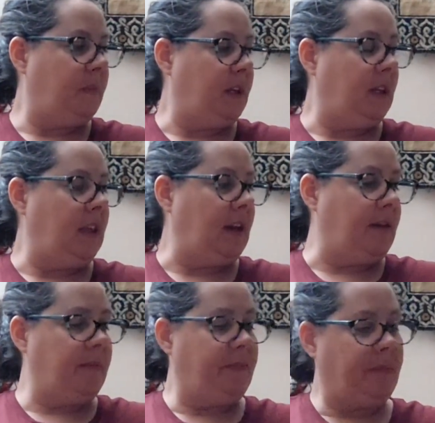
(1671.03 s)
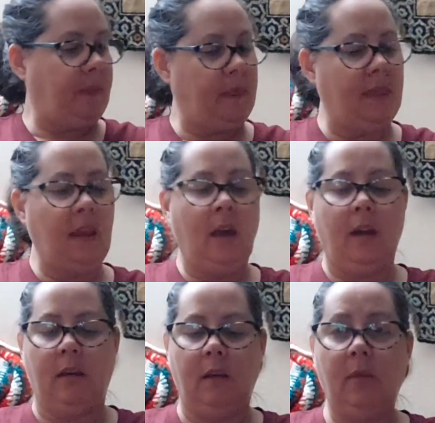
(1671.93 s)
But yeah.
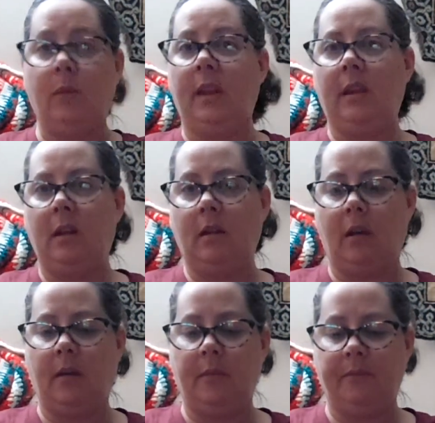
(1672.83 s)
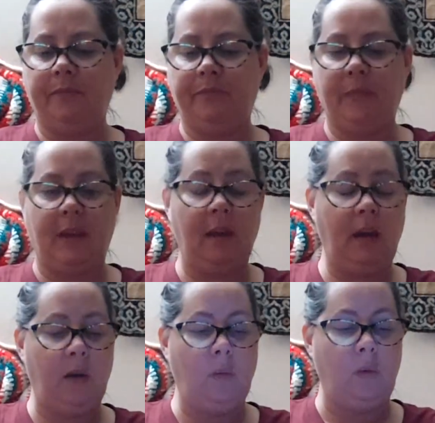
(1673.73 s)
Oh, and then
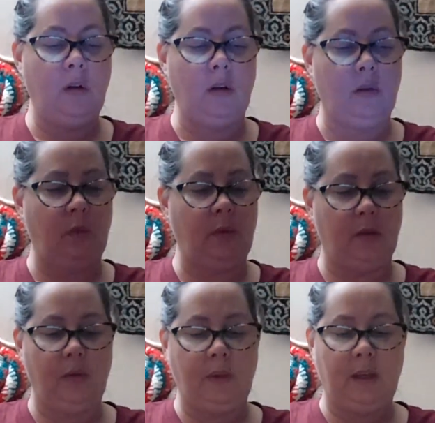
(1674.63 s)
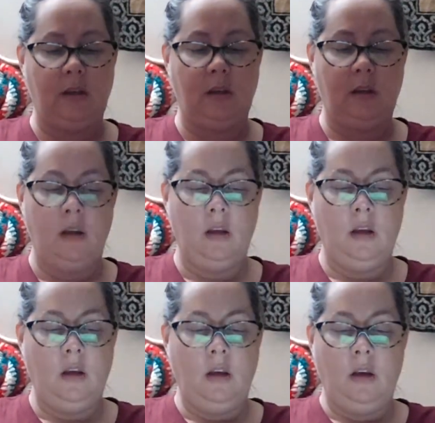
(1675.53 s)
at work we're doing a
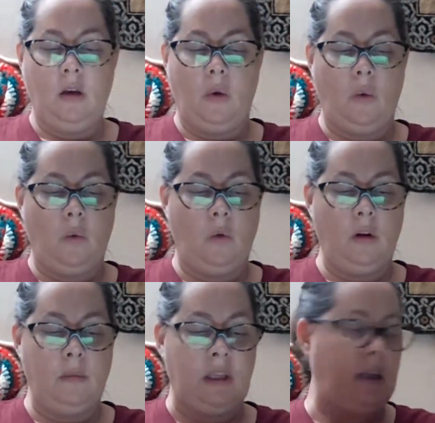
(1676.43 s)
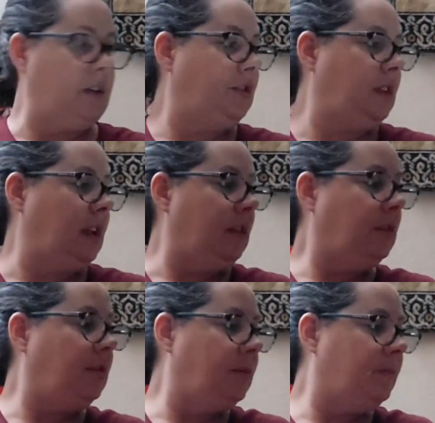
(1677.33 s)
ornament
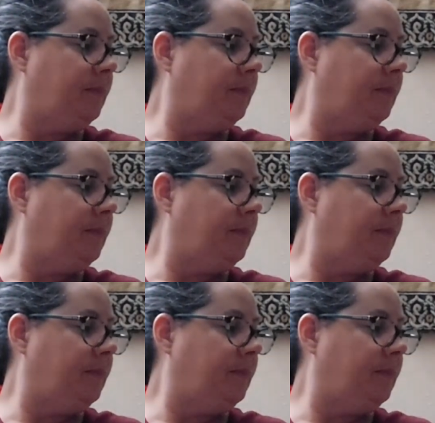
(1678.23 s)
exchange.